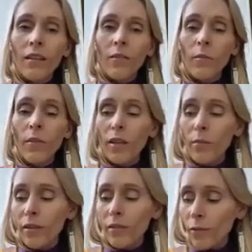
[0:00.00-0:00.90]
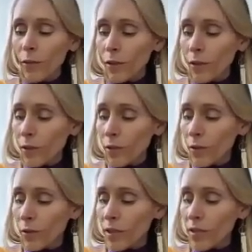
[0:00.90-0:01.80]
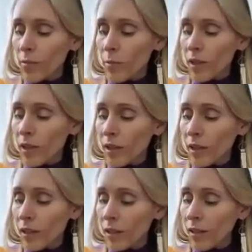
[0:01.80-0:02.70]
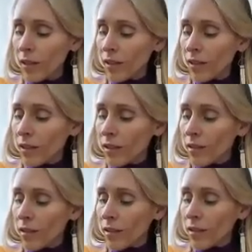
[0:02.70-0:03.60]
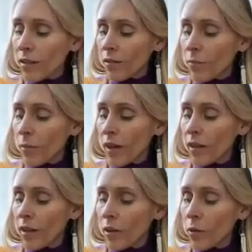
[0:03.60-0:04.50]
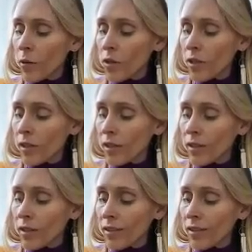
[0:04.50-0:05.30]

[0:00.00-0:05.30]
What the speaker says: Maybe for you it's being by the ocean,